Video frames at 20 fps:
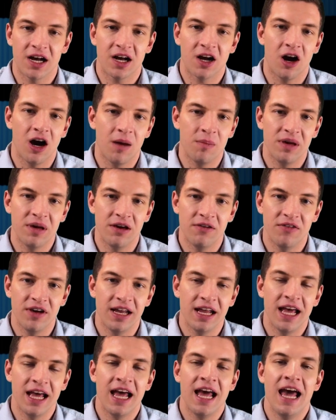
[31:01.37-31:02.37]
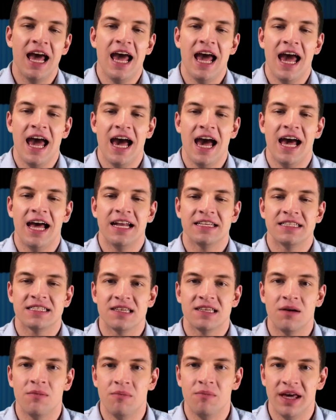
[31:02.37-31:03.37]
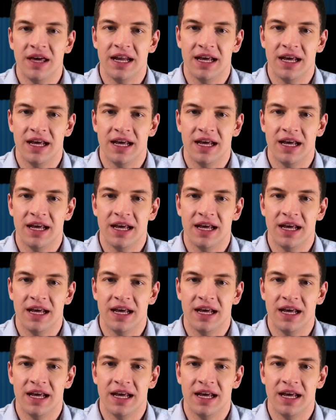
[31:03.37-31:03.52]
copy of it and submit